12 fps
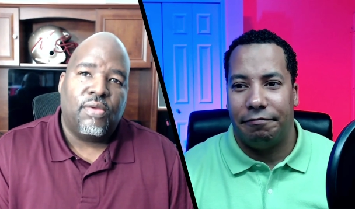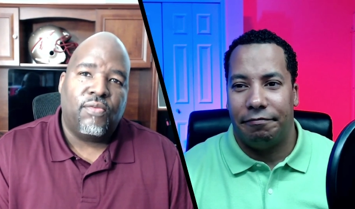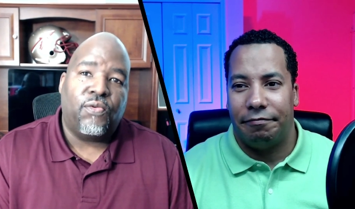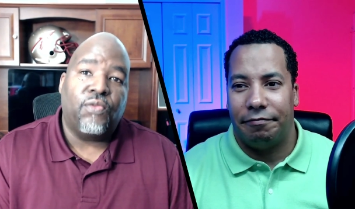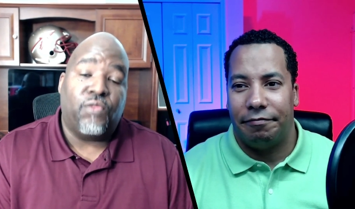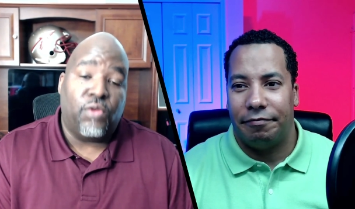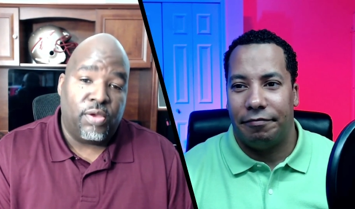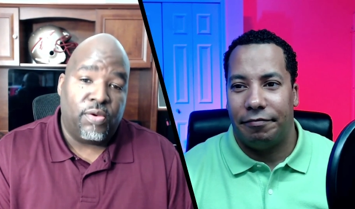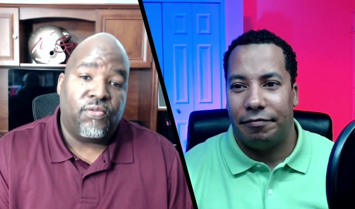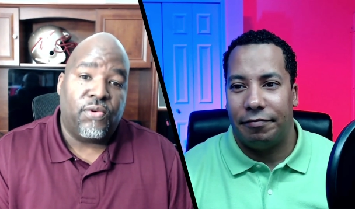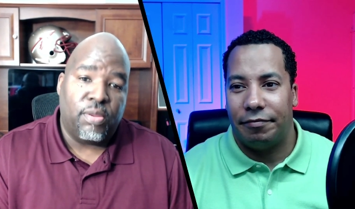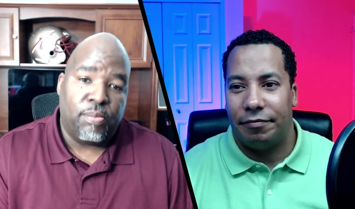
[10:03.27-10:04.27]
Speaker 1: For the
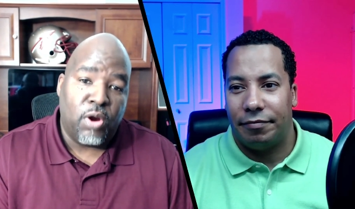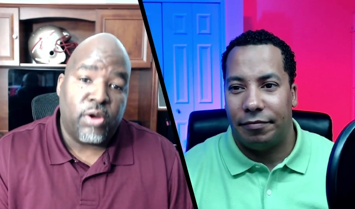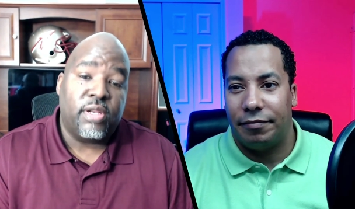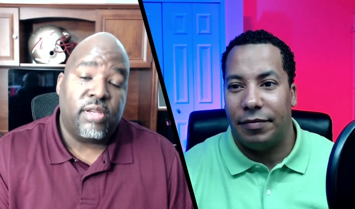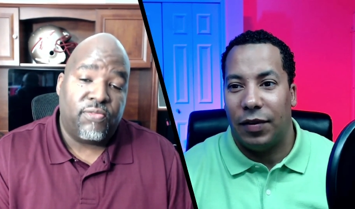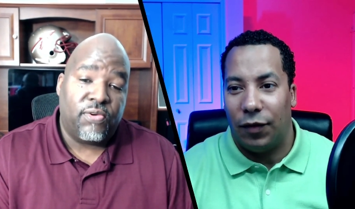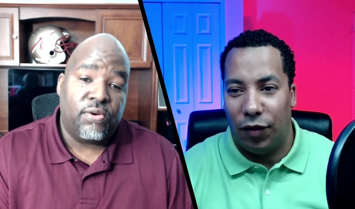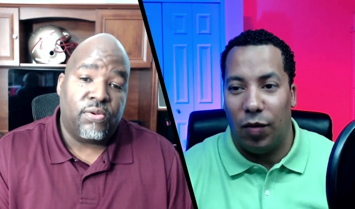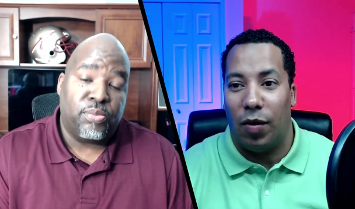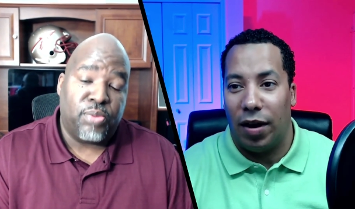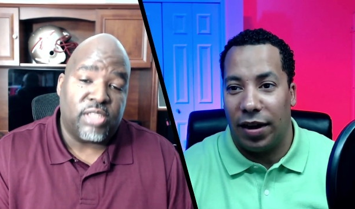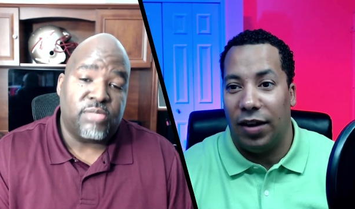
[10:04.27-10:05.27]
for the marketing funnel. For the,
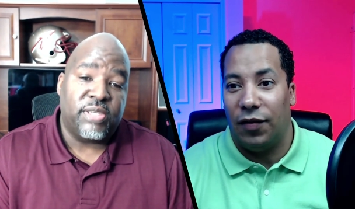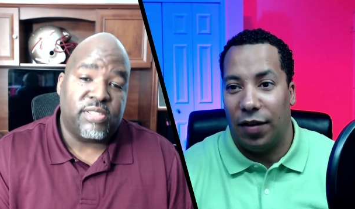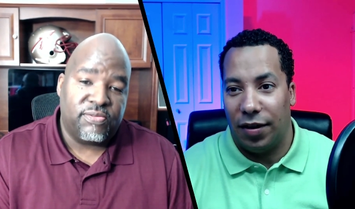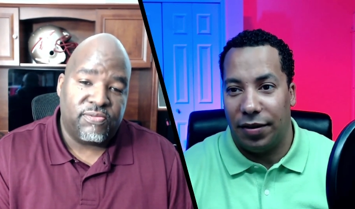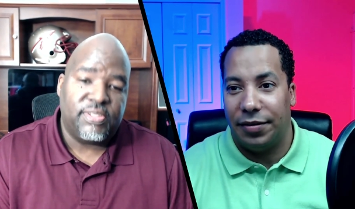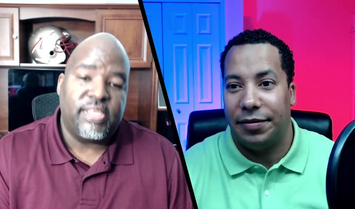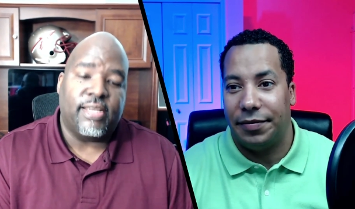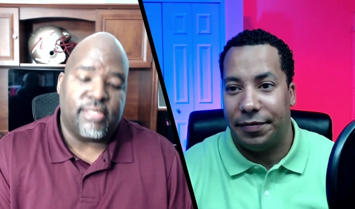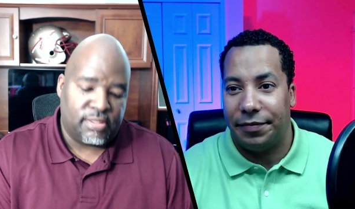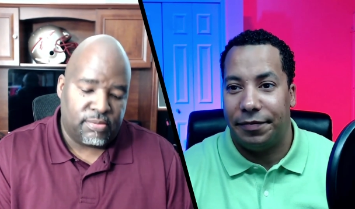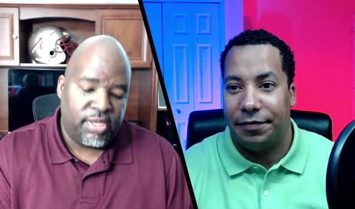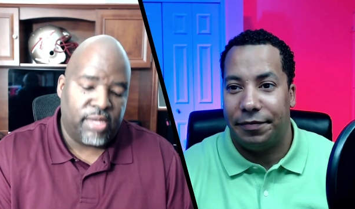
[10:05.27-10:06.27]
marketing funnel. Yes.
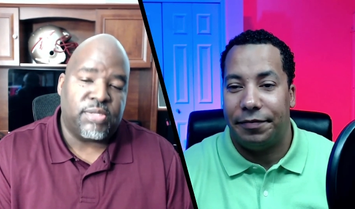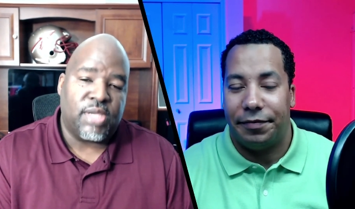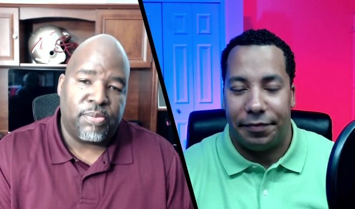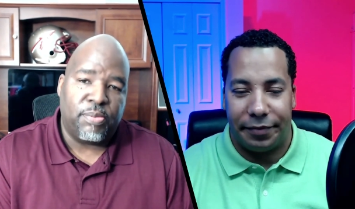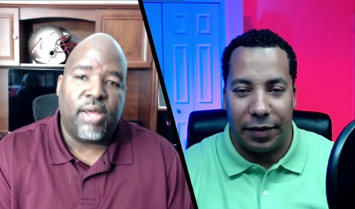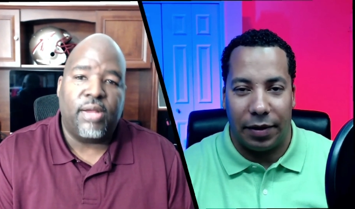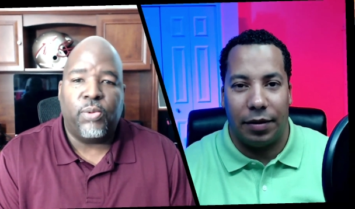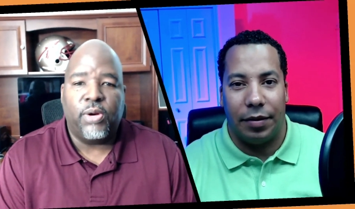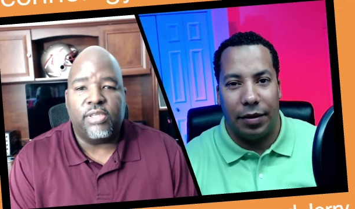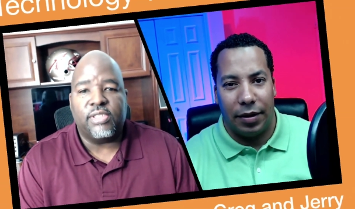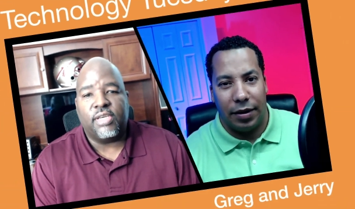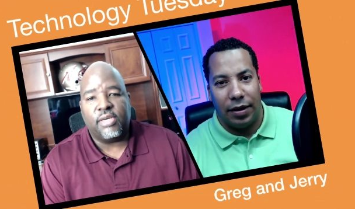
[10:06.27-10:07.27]
Yeah. Top of mind
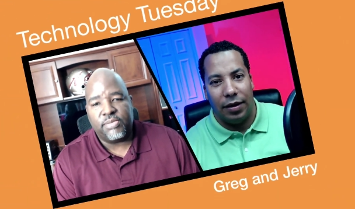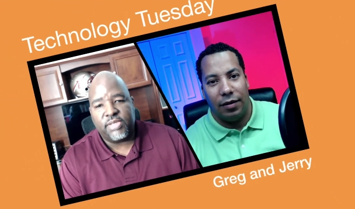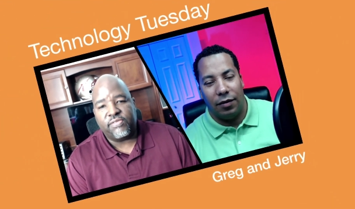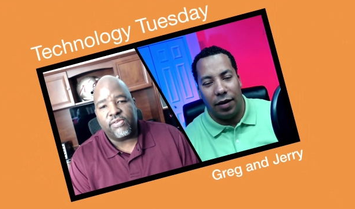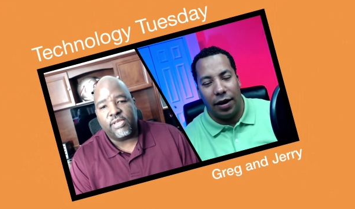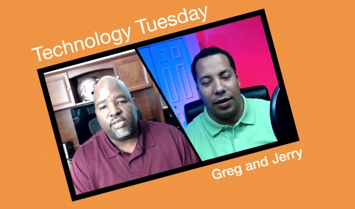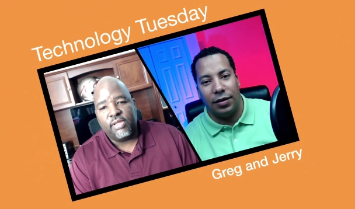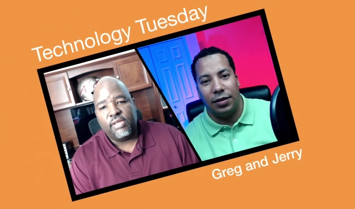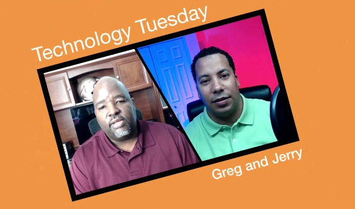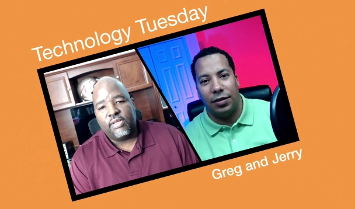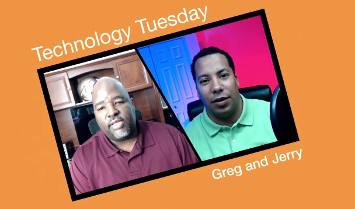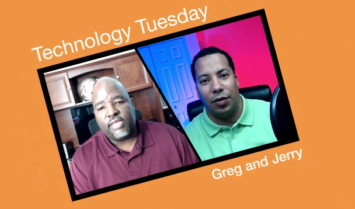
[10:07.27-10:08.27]
awareness. Yep. Definitely.
Speaker 2: Right.
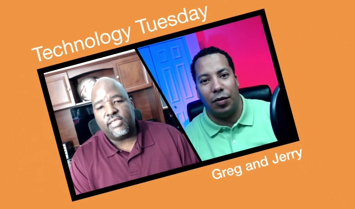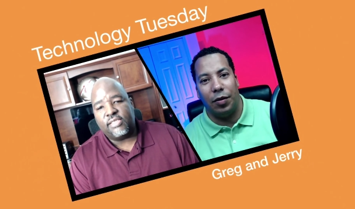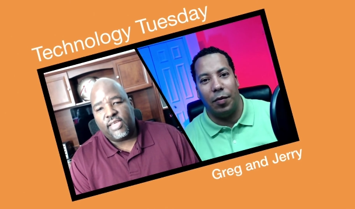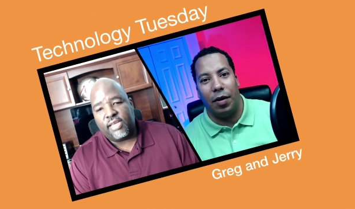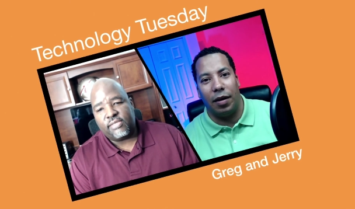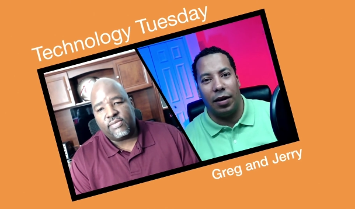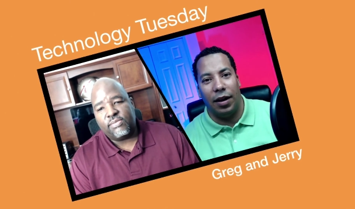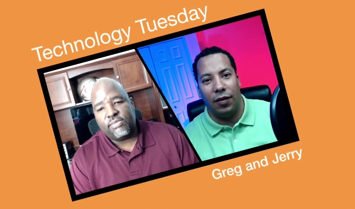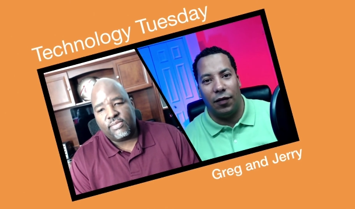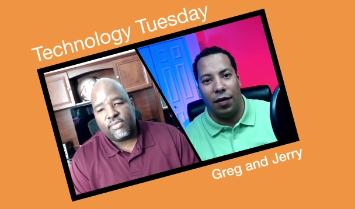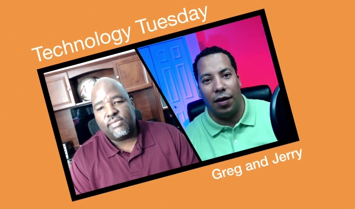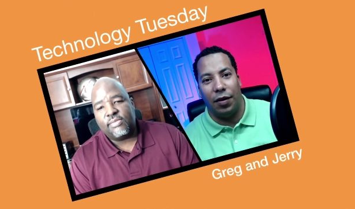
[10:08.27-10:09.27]
So the marketing
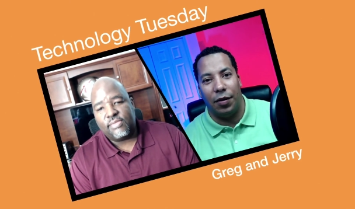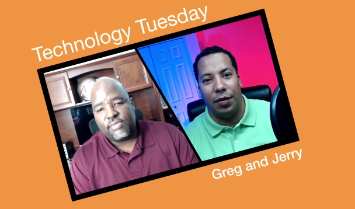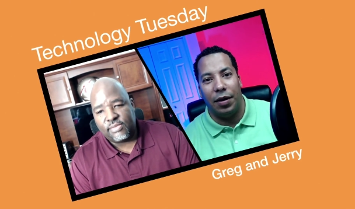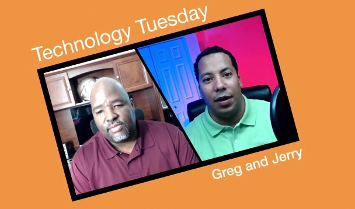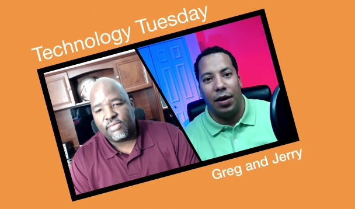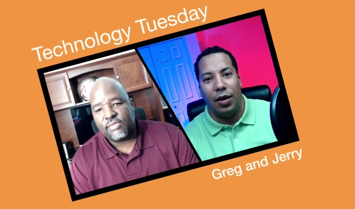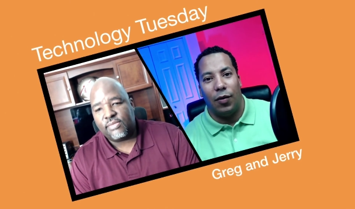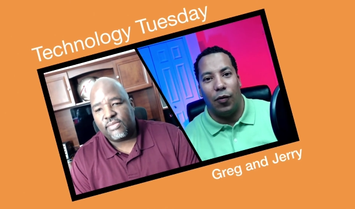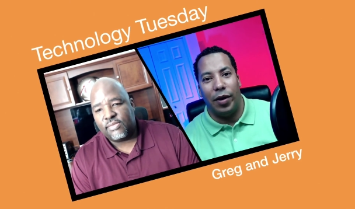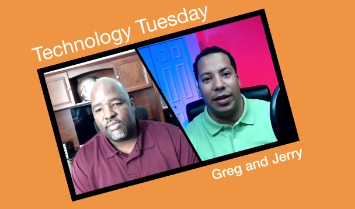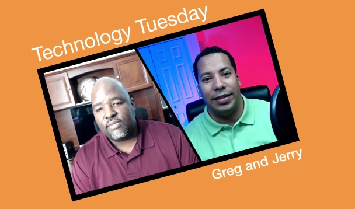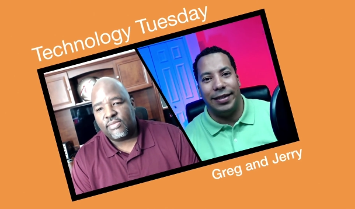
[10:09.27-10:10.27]
funnel
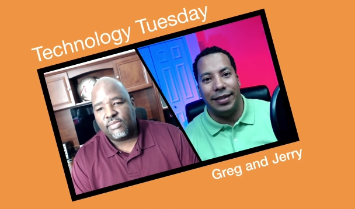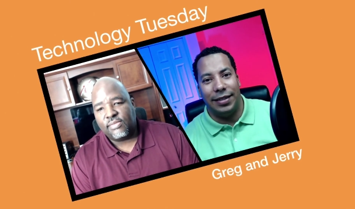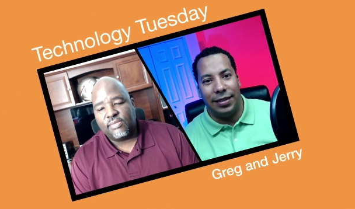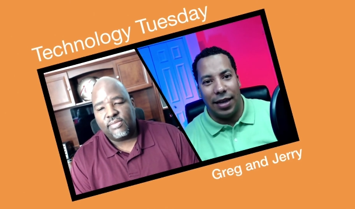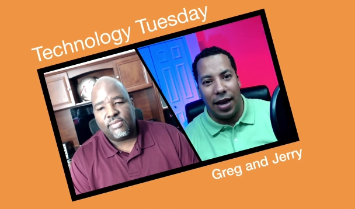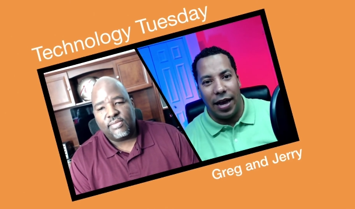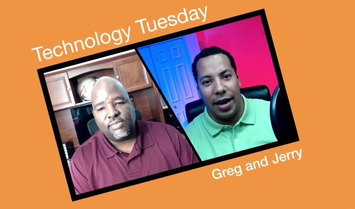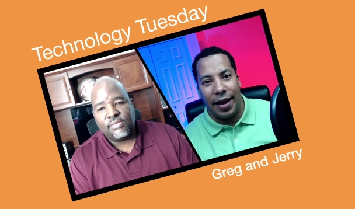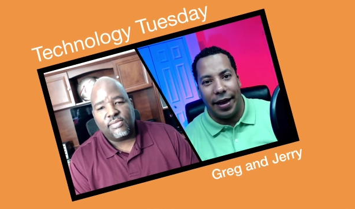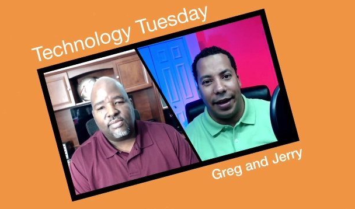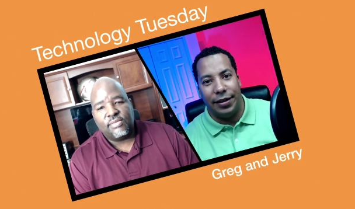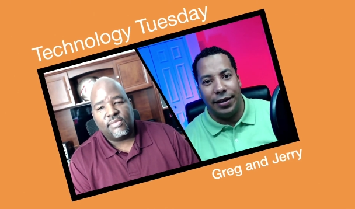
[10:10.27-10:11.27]
was
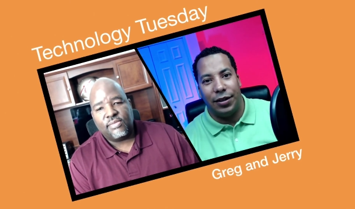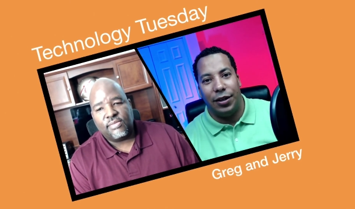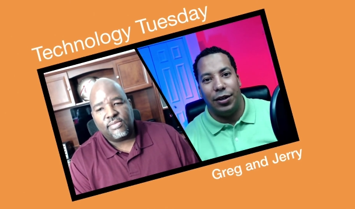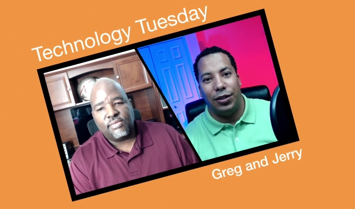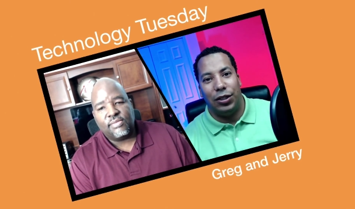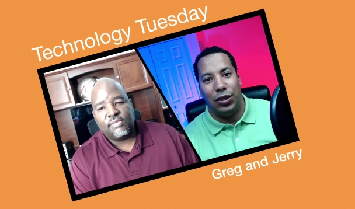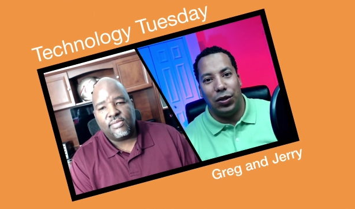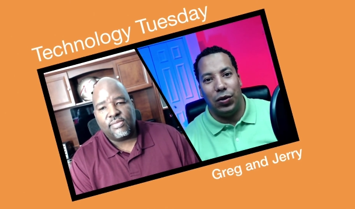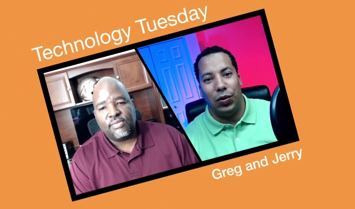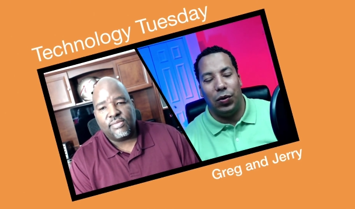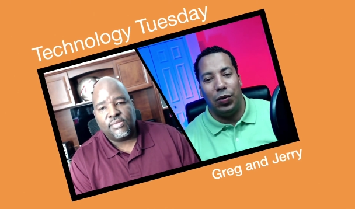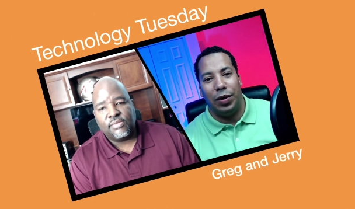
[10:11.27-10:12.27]
designed
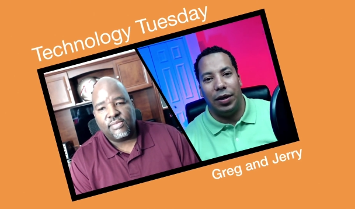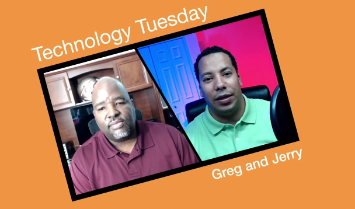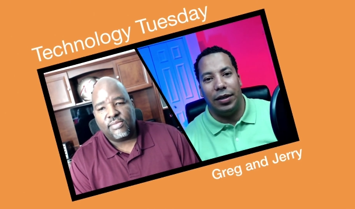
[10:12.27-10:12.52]
to